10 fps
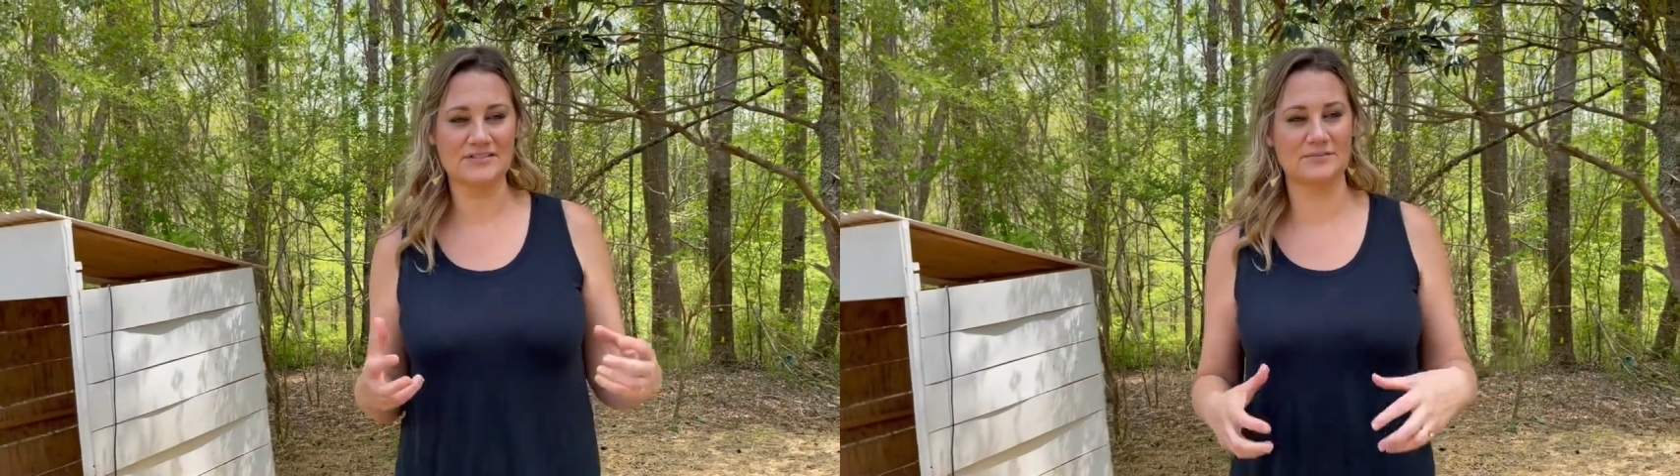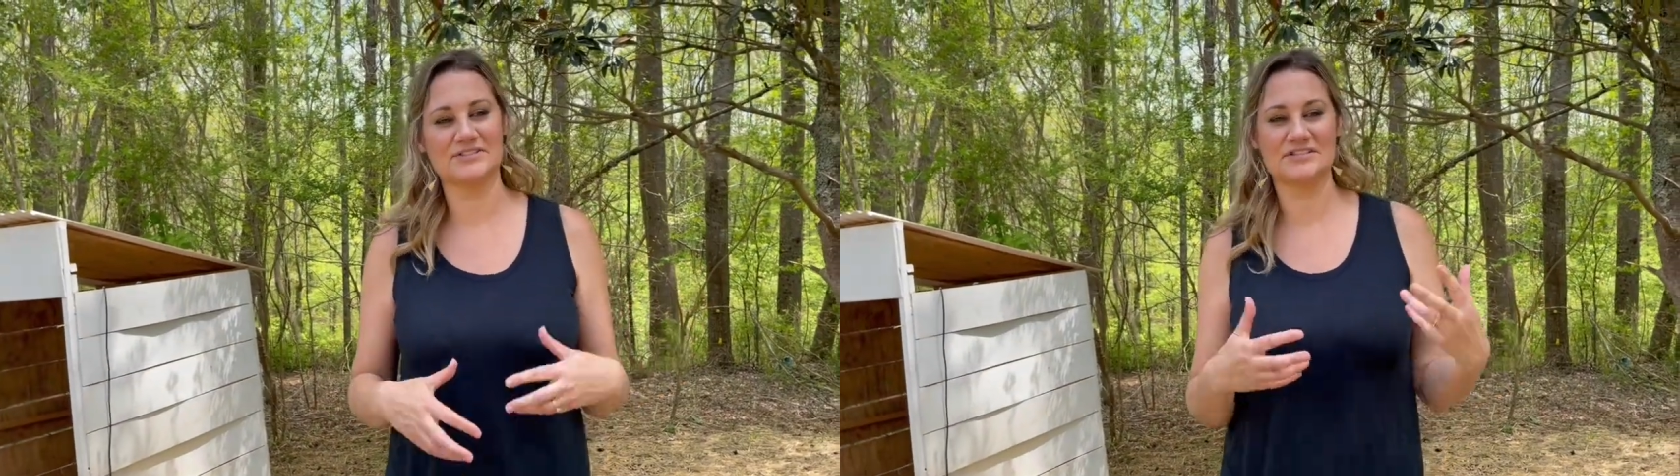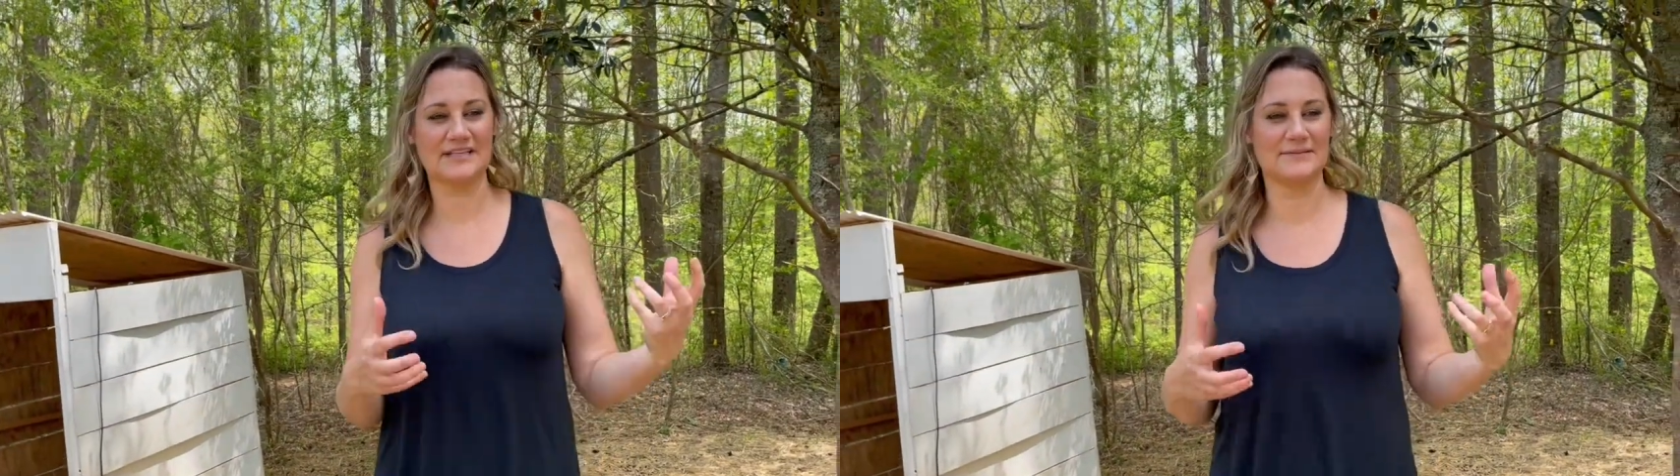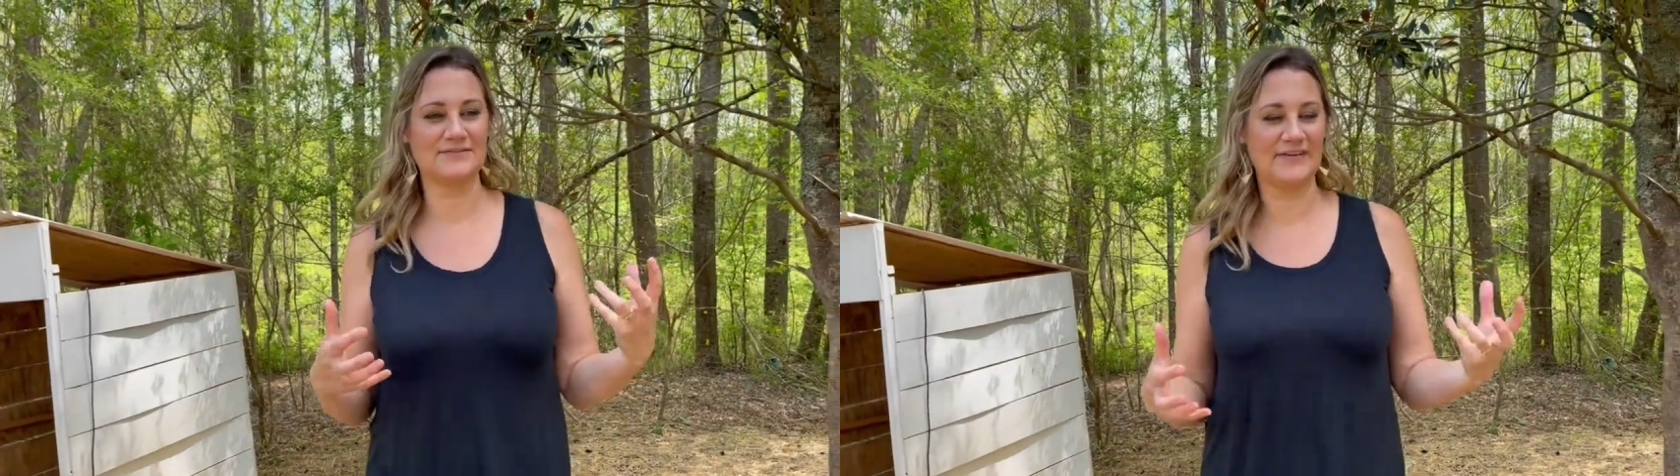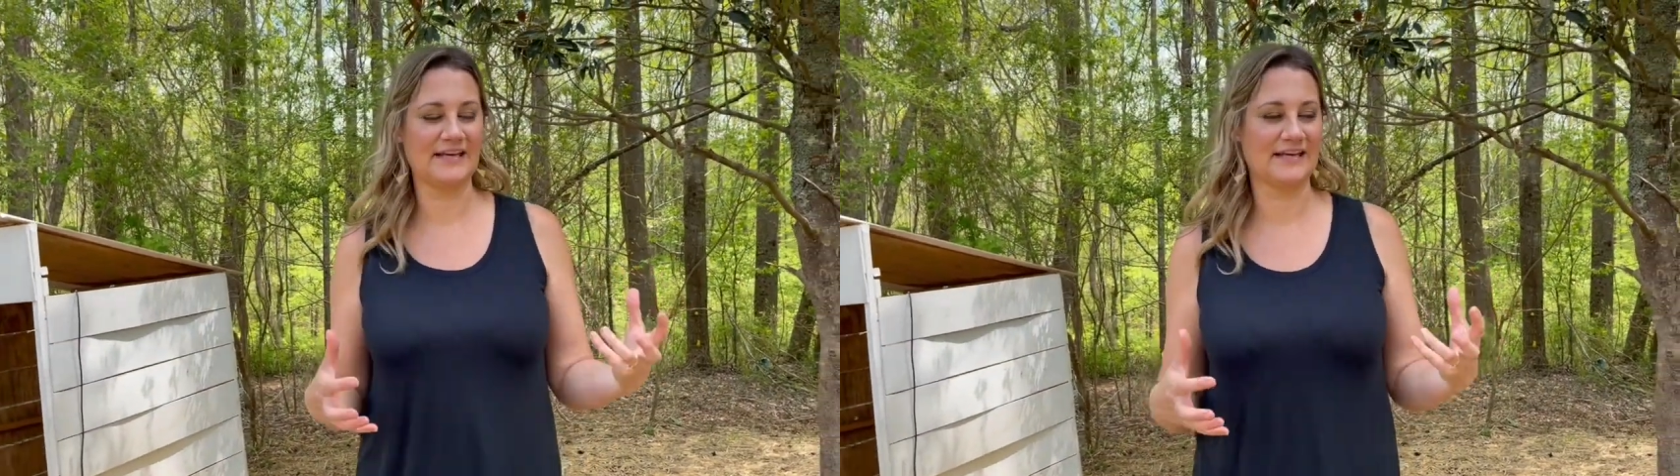so we just kept
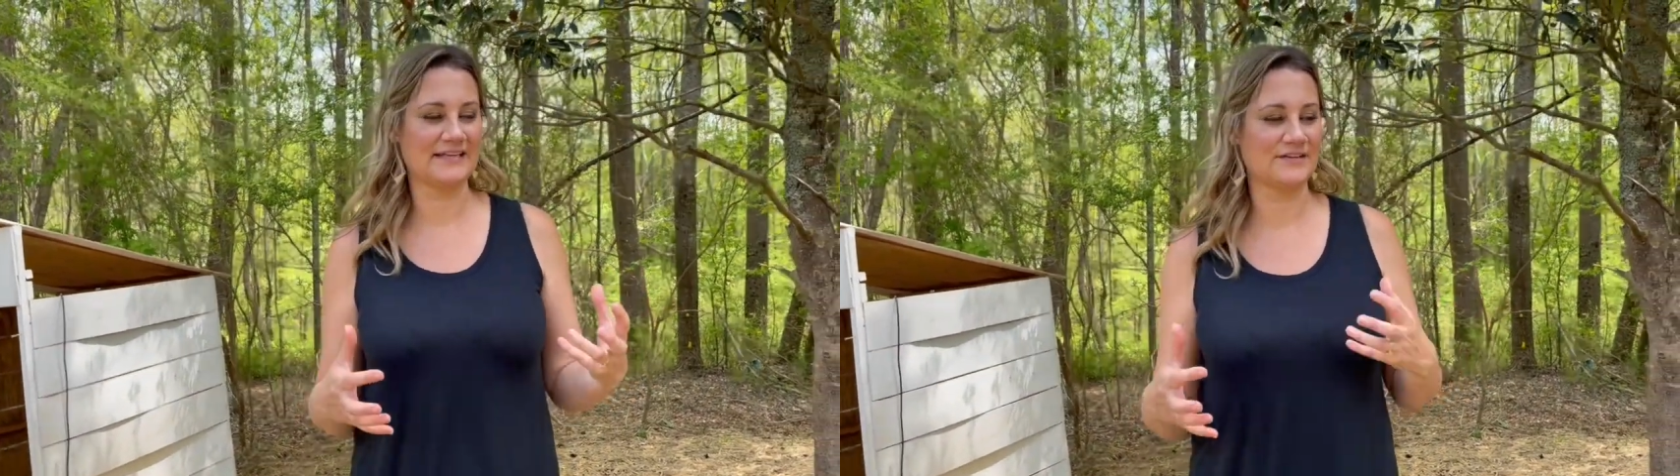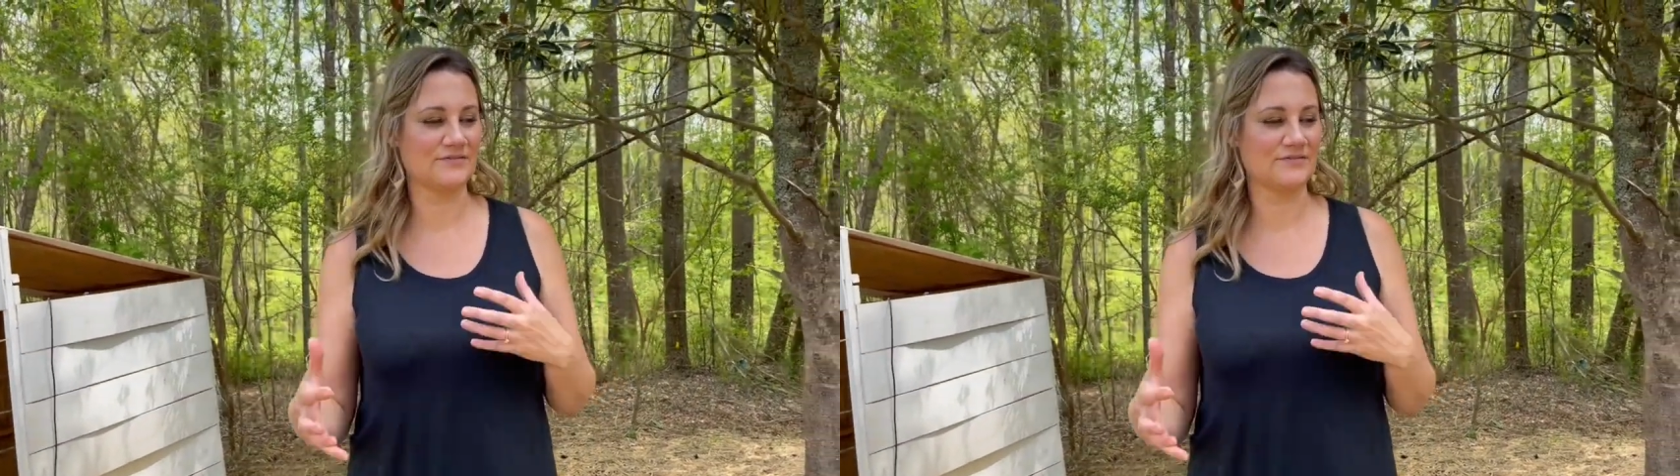feeding and didn't